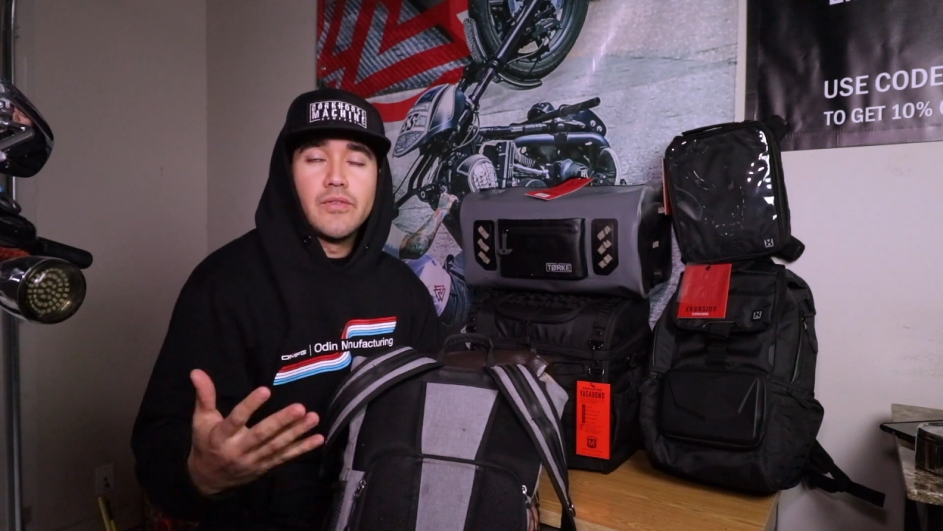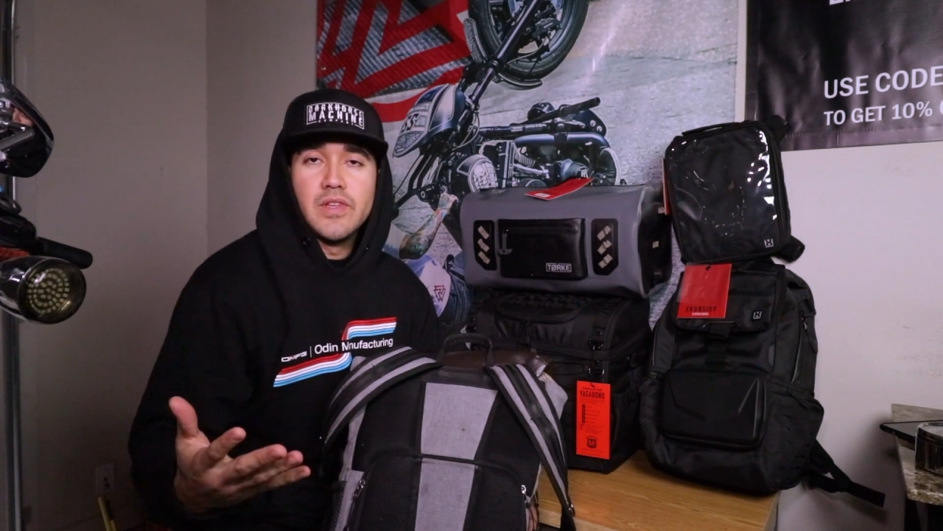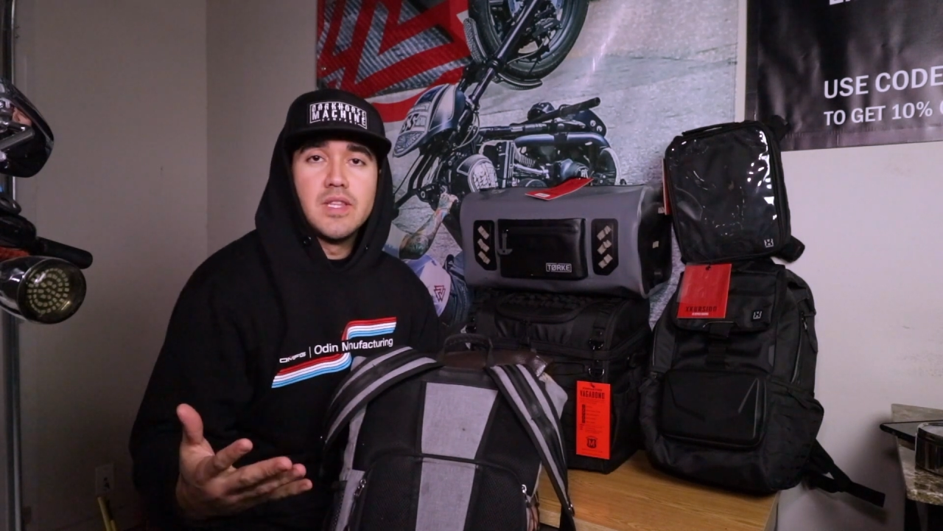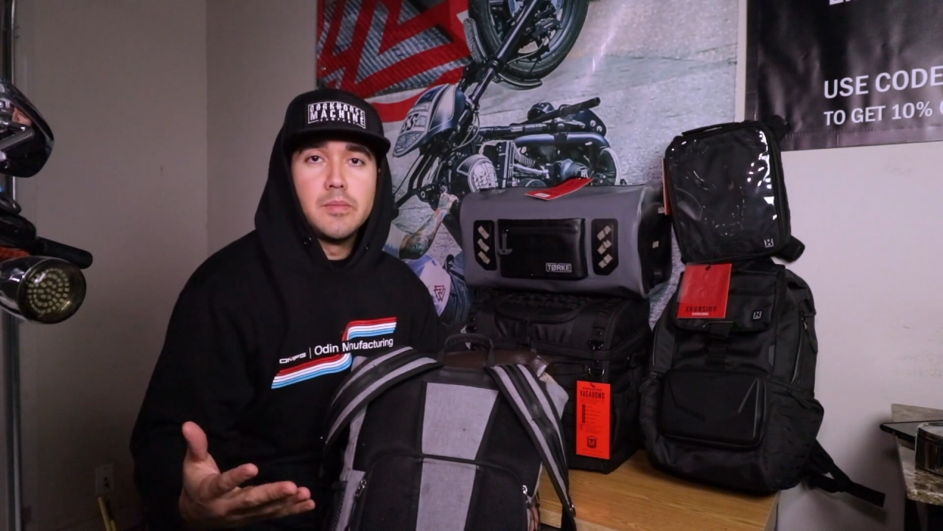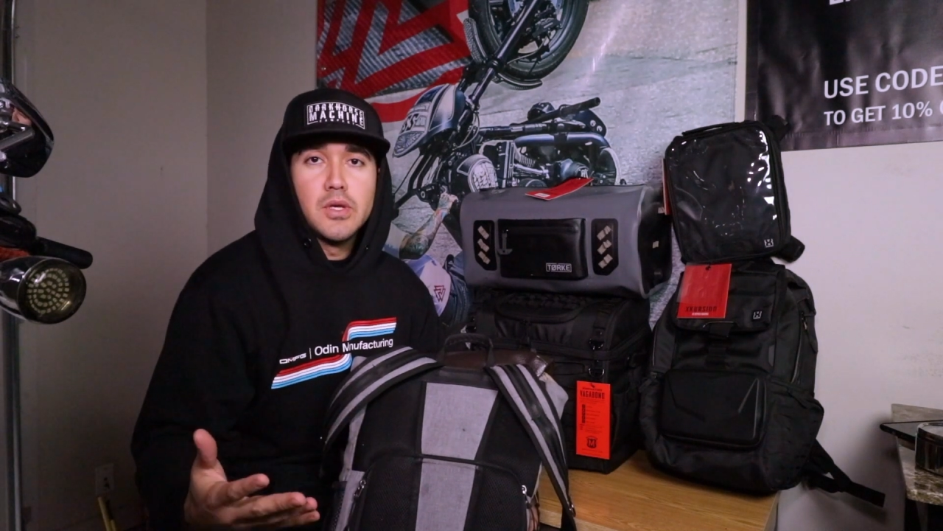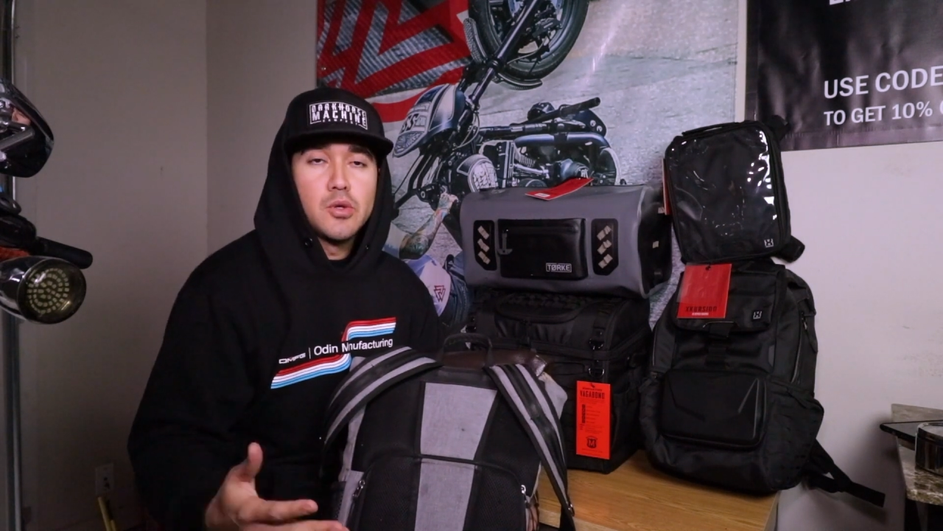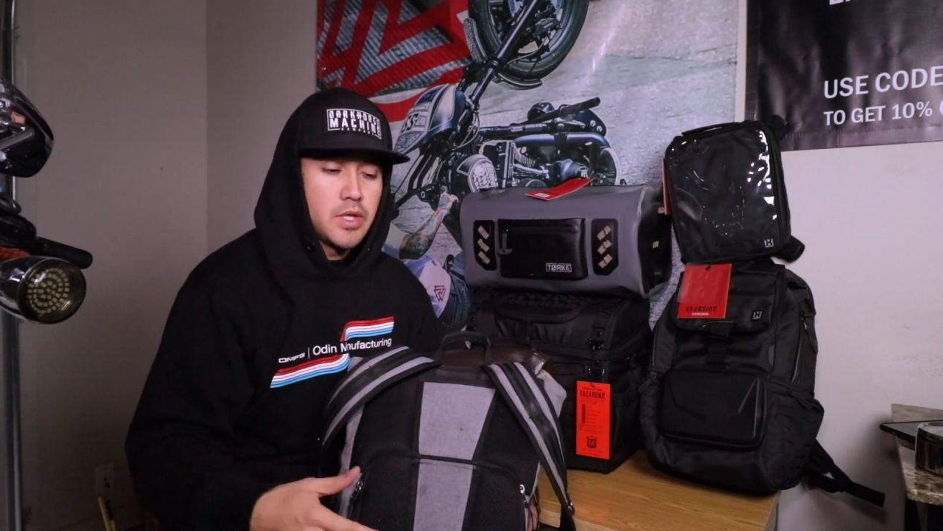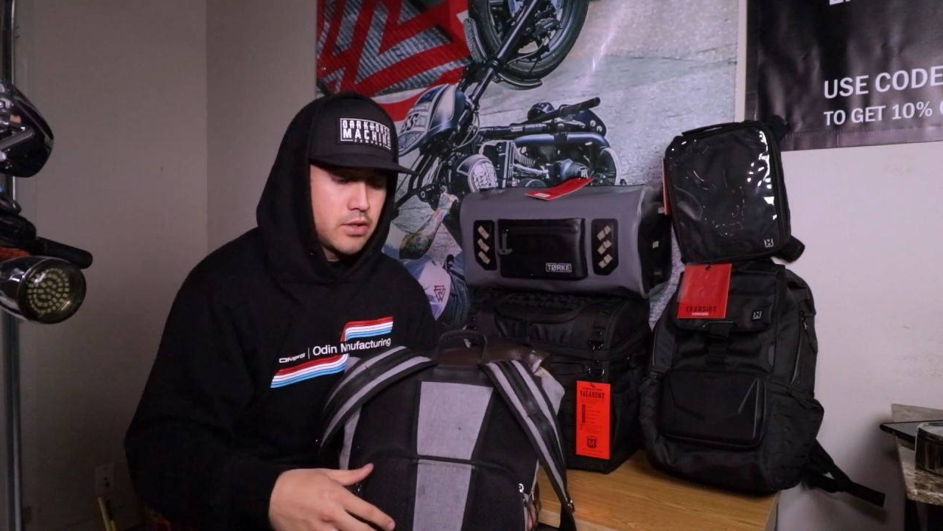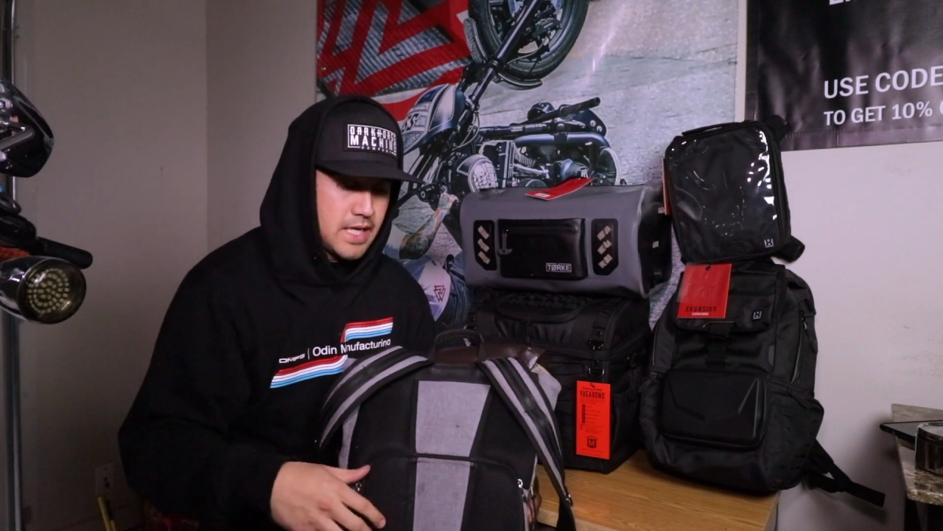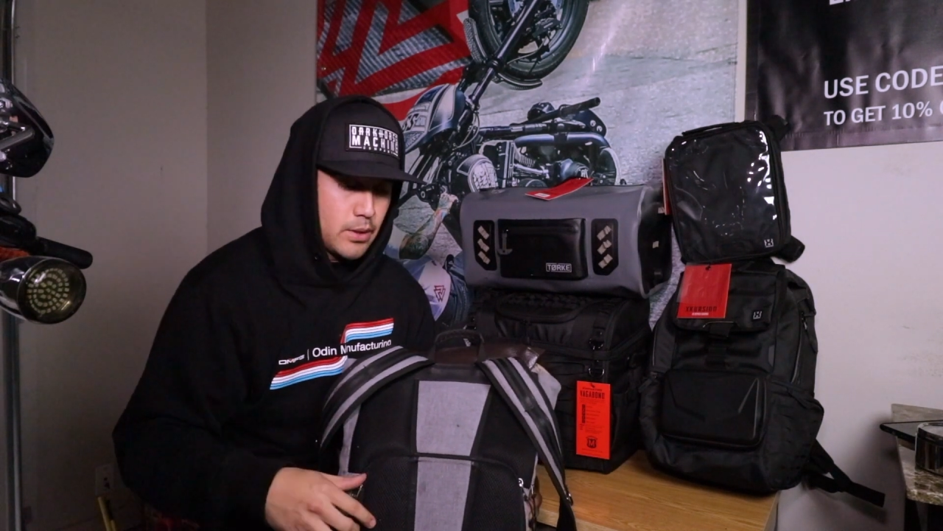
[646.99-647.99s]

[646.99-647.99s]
and 50 millimeter.